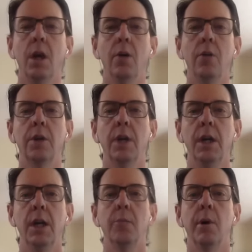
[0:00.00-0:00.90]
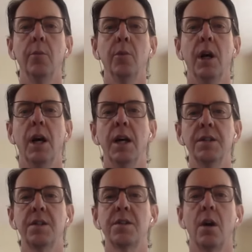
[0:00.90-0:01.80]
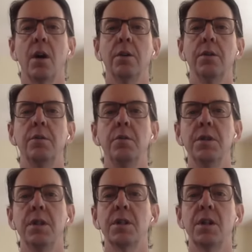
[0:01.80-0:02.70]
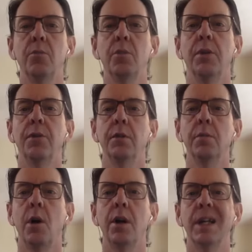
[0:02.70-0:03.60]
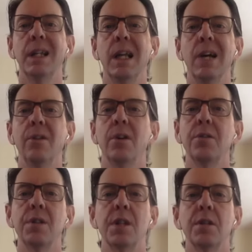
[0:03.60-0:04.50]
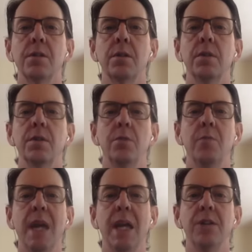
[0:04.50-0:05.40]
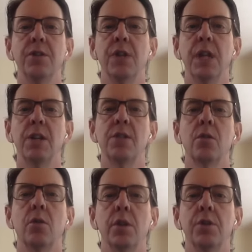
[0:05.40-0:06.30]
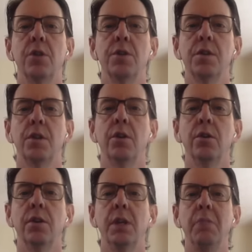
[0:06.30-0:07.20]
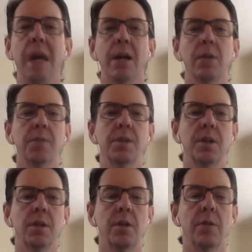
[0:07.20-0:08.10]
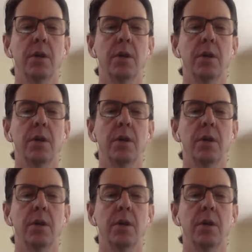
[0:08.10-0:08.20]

Okay, and Barbara asks, are you using a separate third-party cloud hosting service to manage data storage, security, backups, etc.?